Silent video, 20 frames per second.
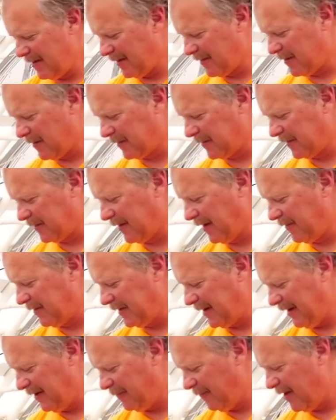It's just a
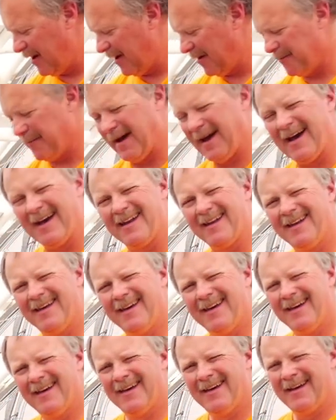17 watt mat.
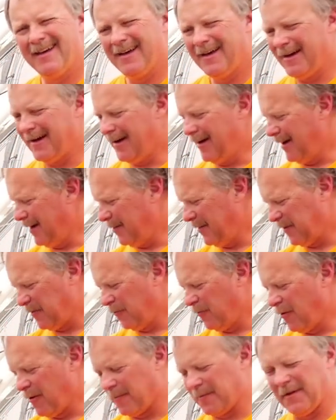Um, it's
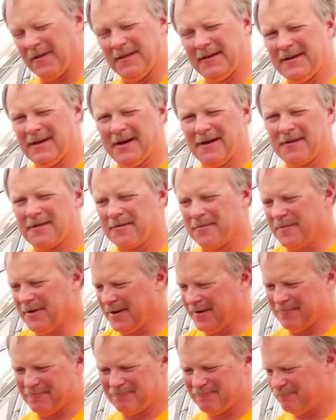warm to the touch,
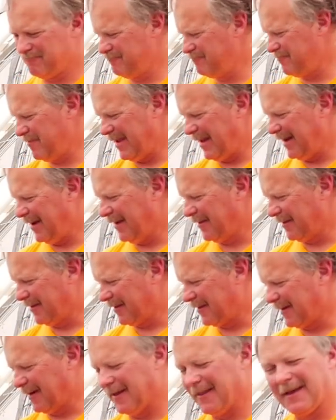but it doesn't,
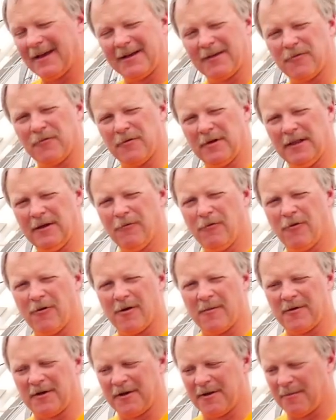it's not like it's really
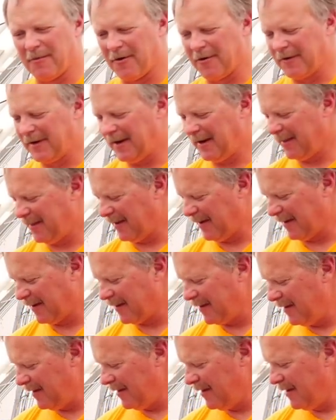warm and gonna burn
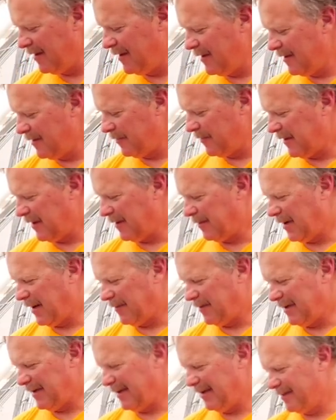anything. It
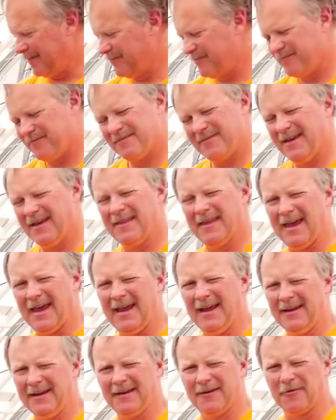might be in the
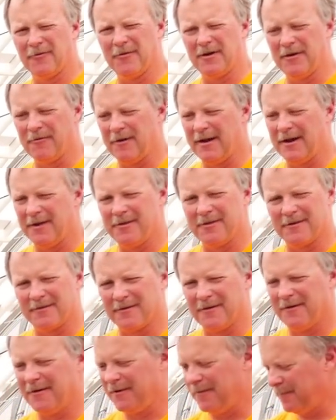80 degree range
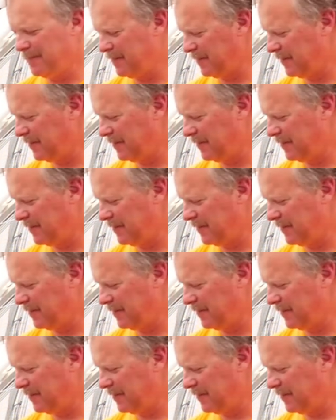is all.